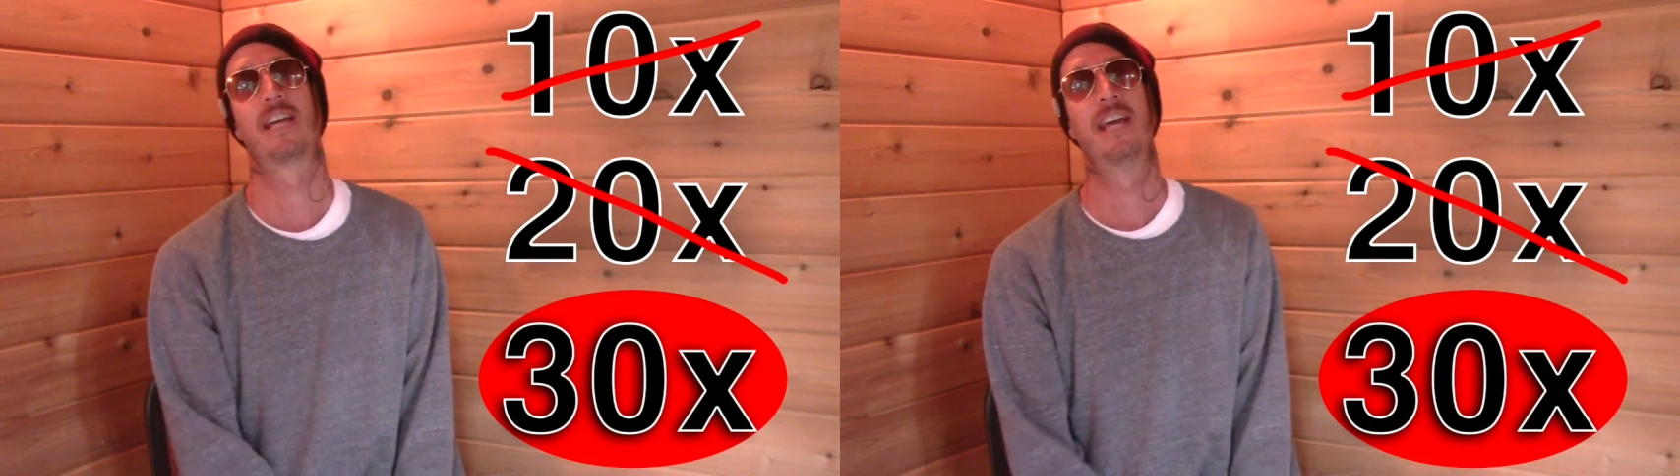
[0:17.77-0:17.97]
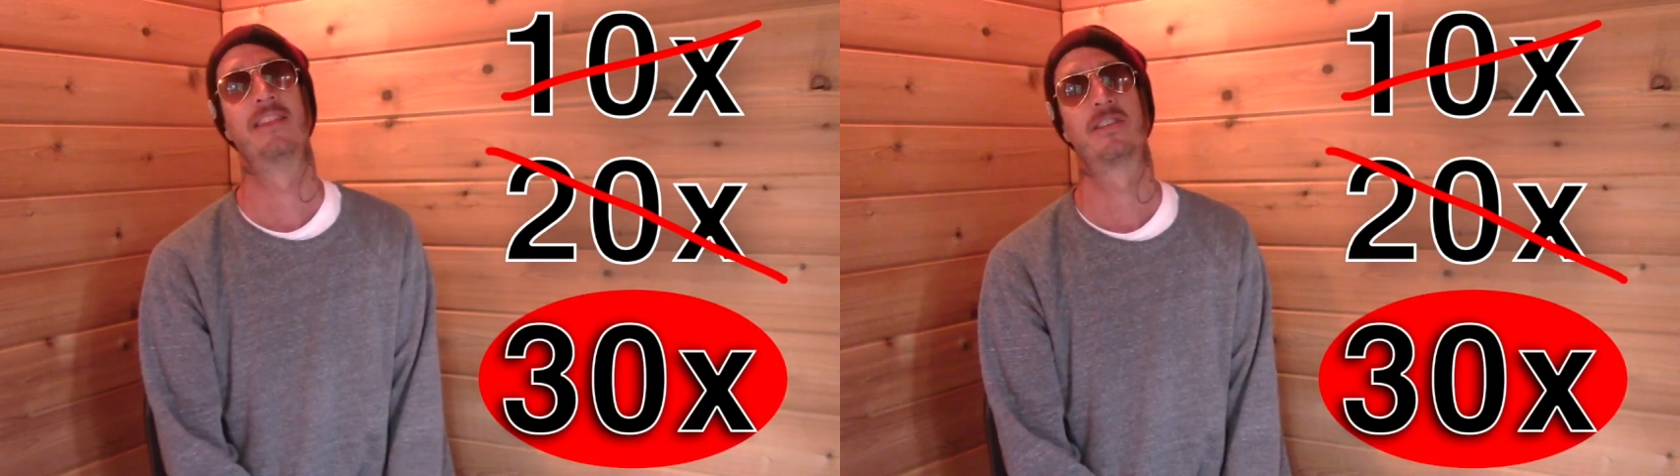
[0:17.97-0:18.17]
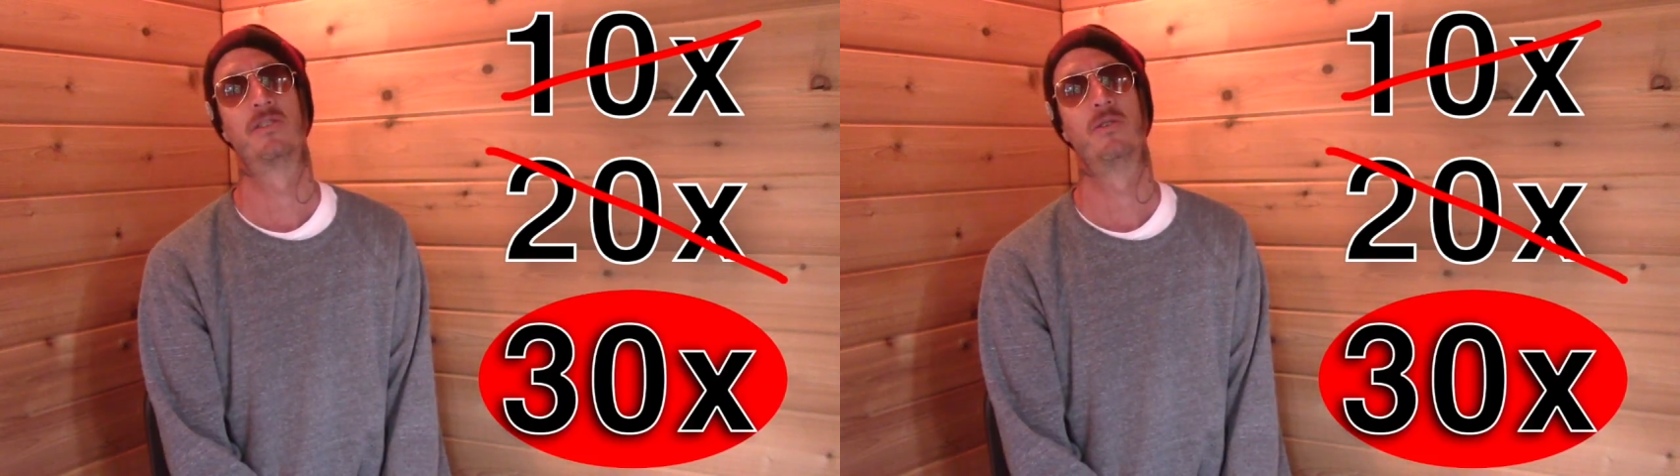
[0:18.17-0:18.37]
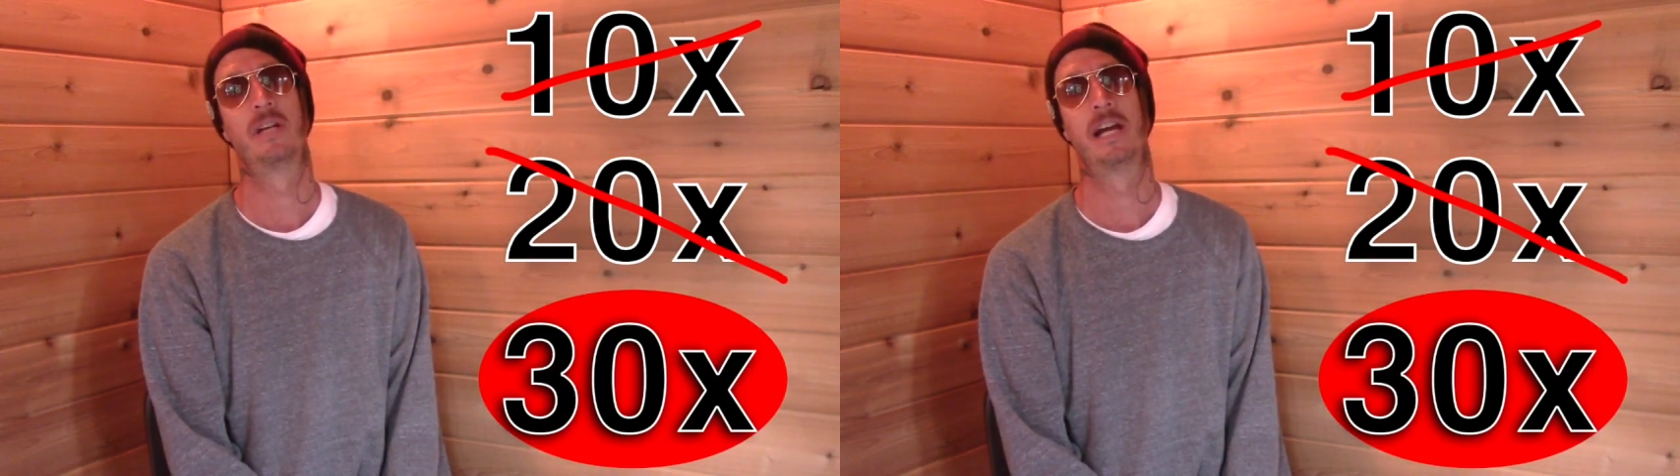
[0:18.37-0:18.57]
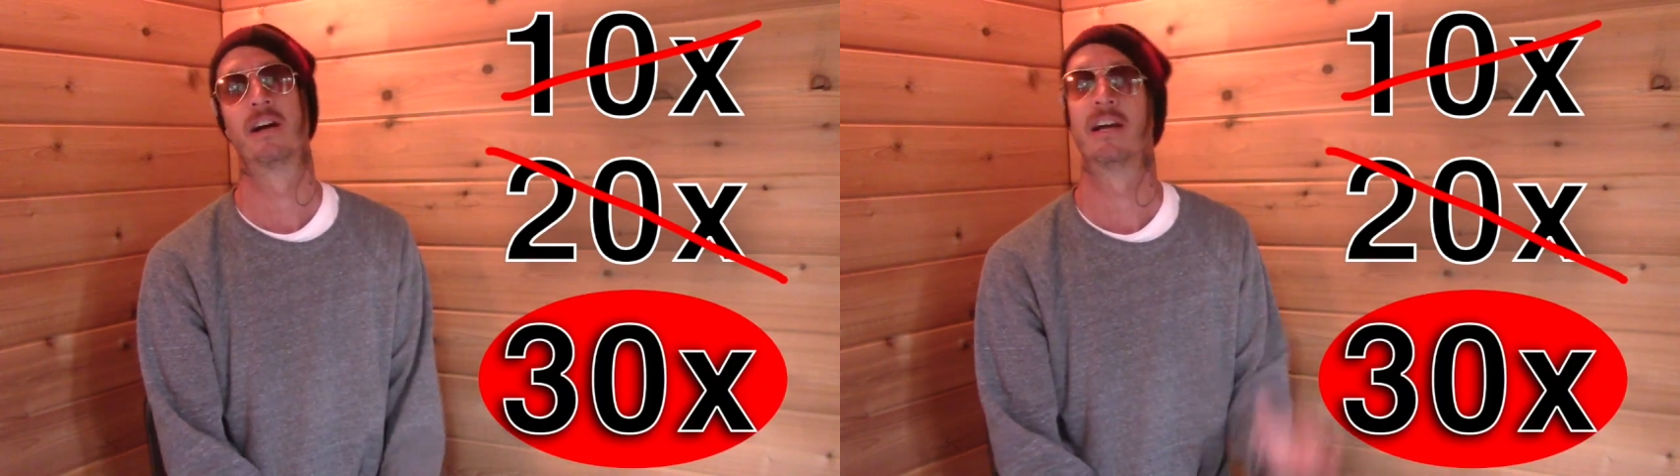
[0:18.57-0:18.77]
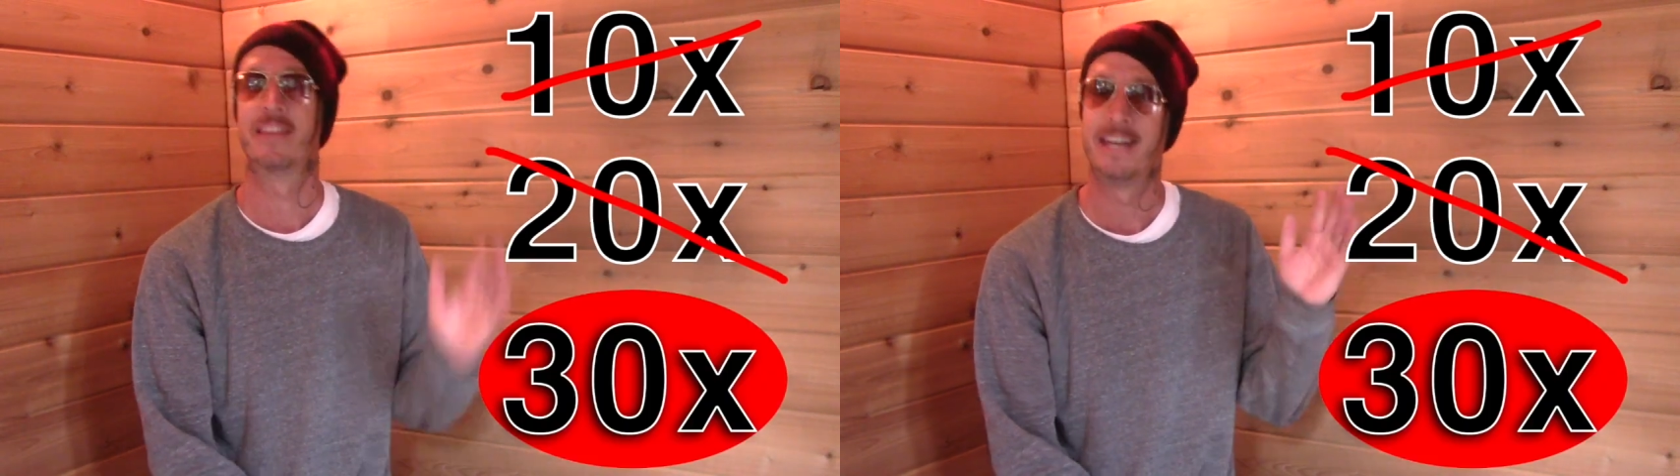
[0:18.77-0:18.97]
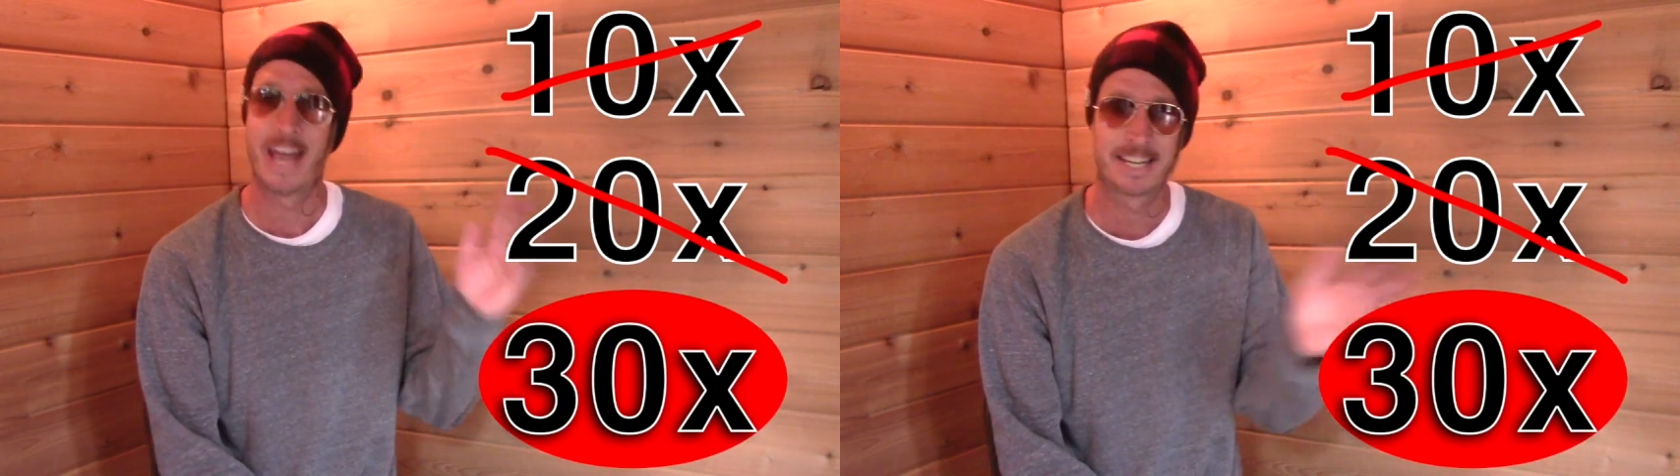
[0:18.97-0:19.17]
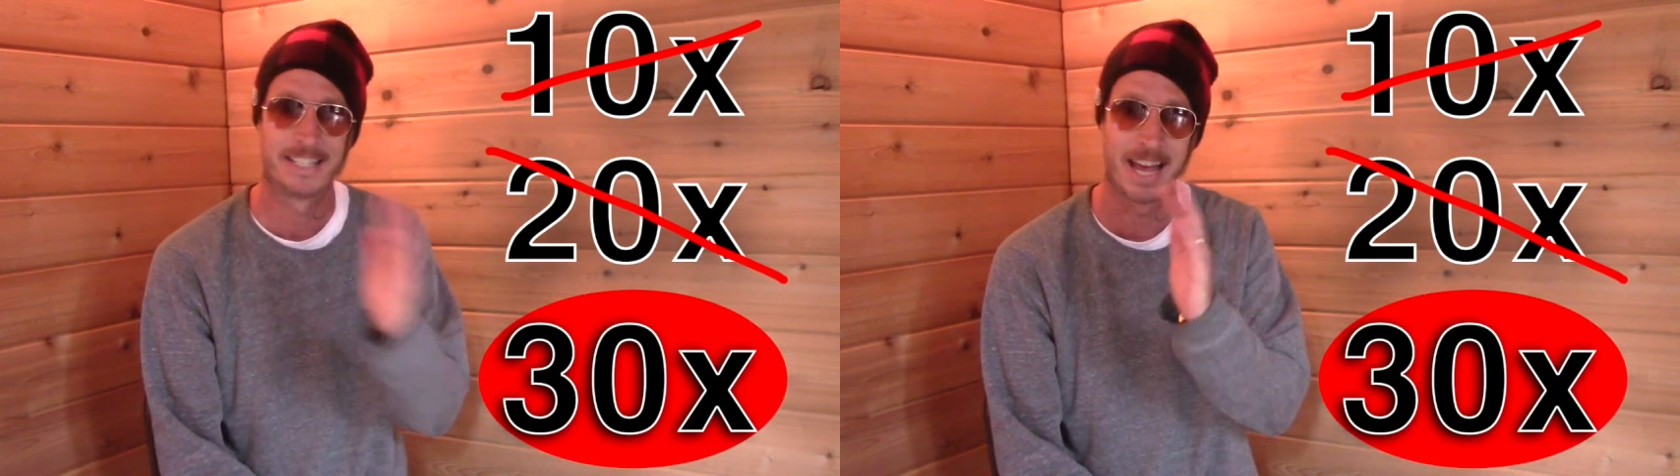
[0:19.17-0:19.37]
in this new year, in the
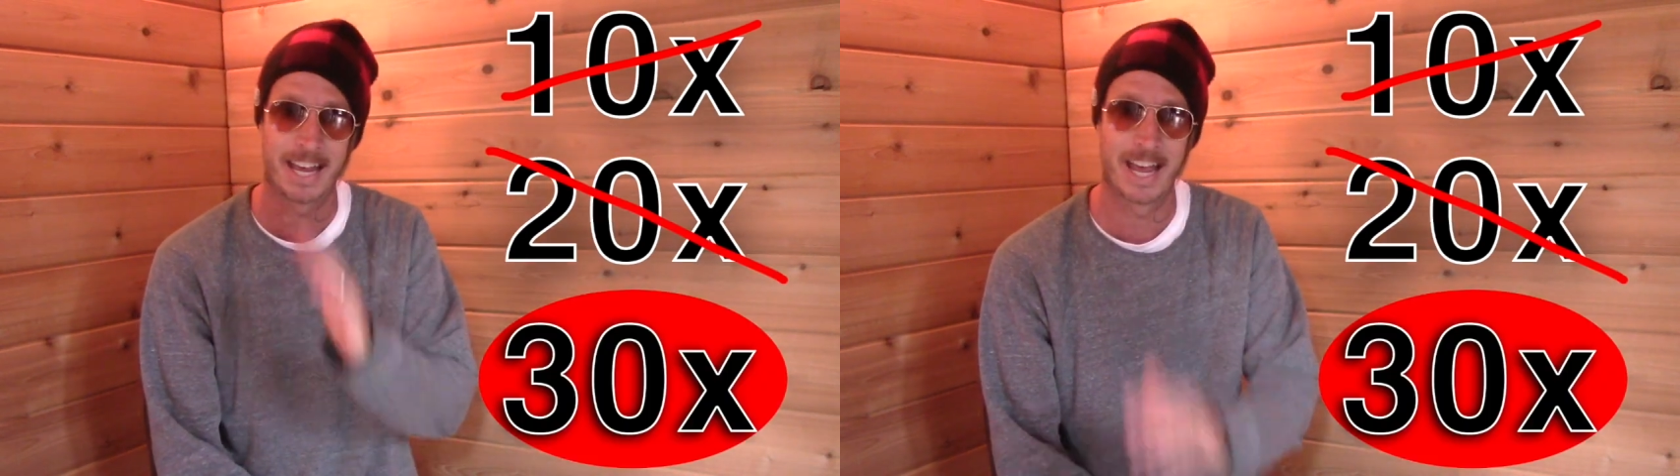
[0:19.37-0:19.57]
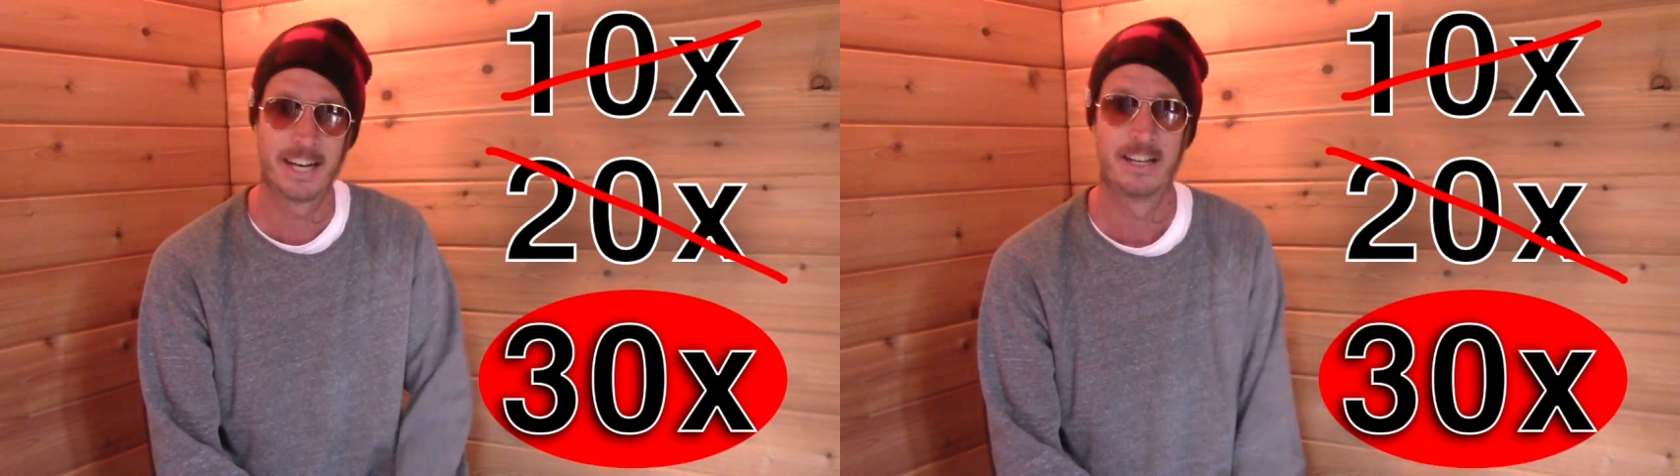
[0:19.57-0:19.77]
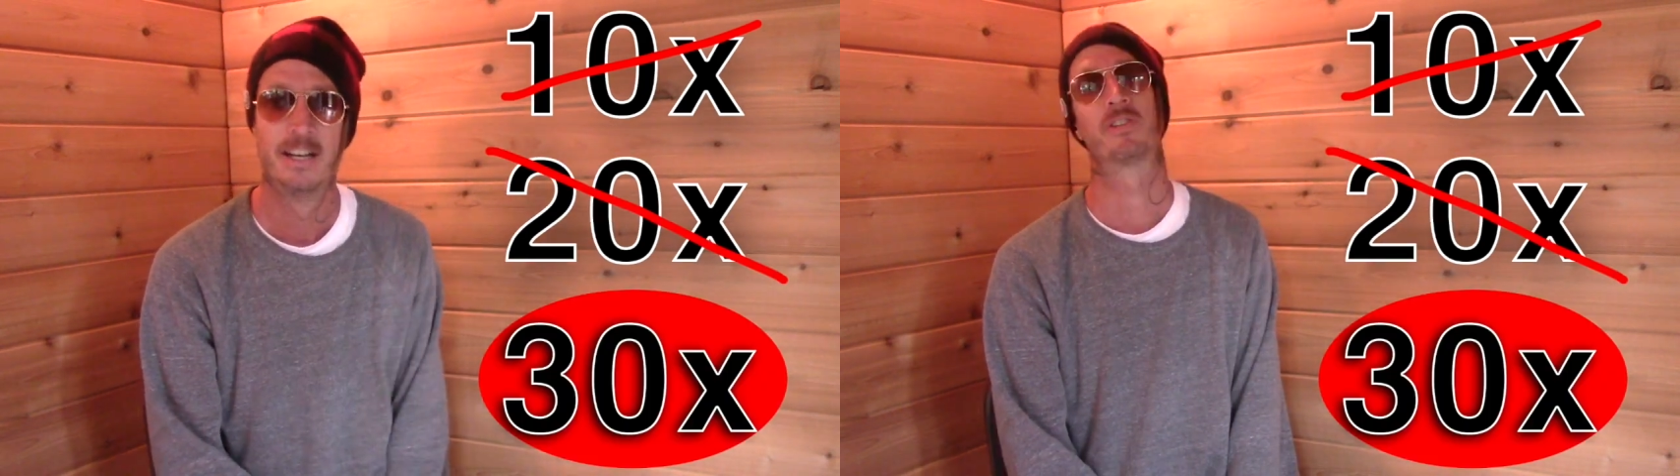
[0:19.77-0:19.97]
next decade,